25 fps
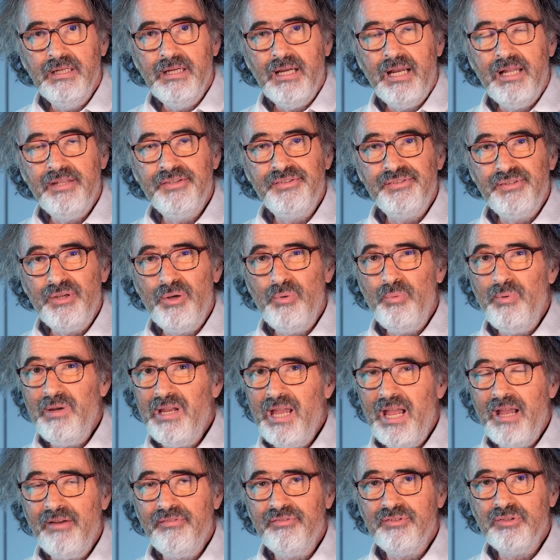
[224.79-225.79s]
and so we
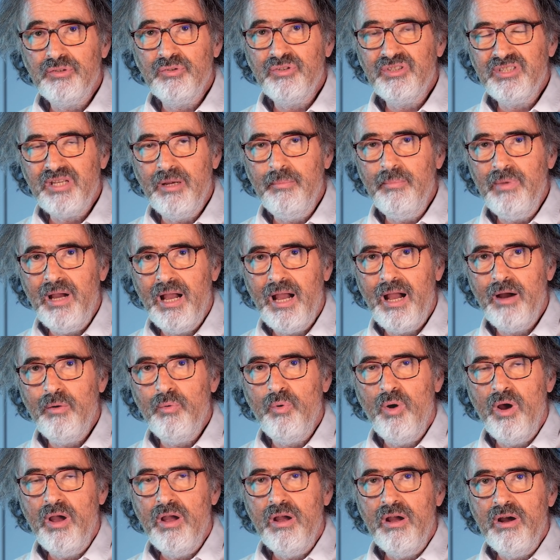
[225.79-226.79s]
have to
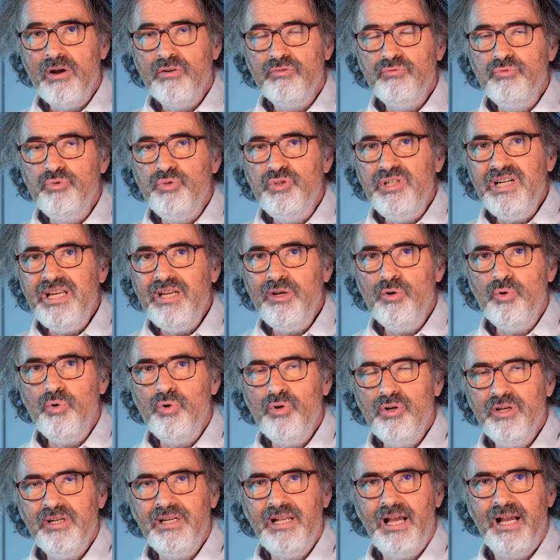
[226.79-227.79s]
somehow
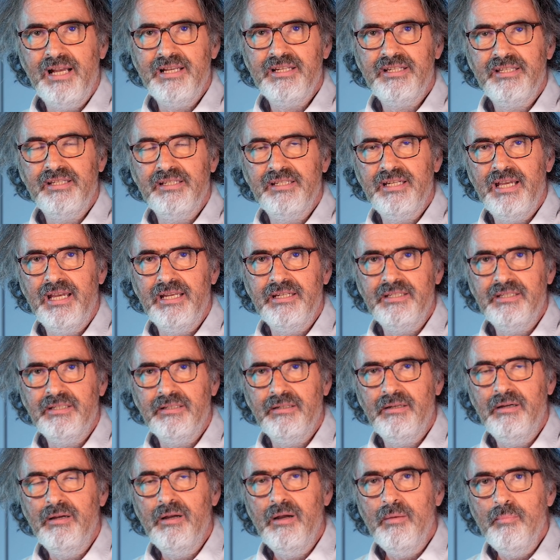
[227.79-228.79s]
reorganize the data
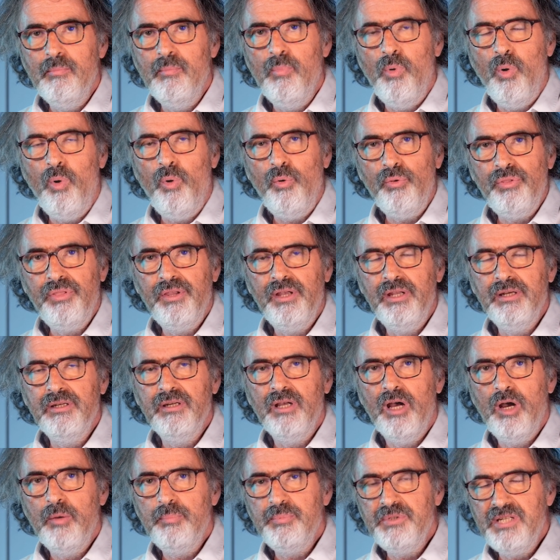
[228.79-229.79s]
more than
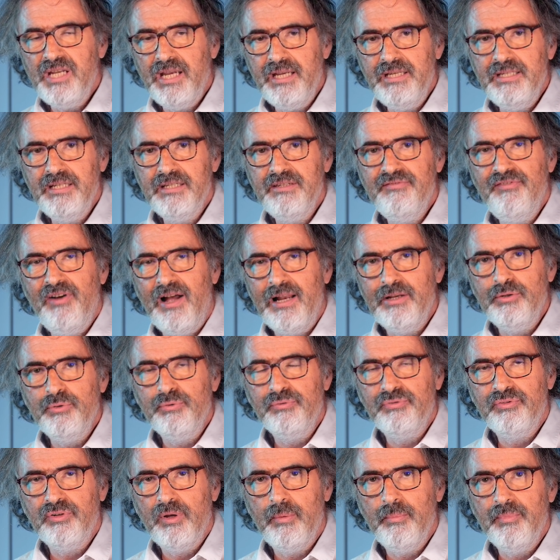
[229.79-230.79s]
obtain a value
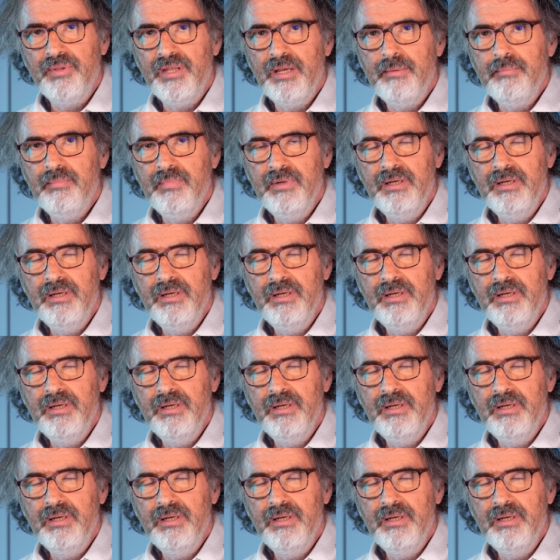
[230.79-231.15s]
from them.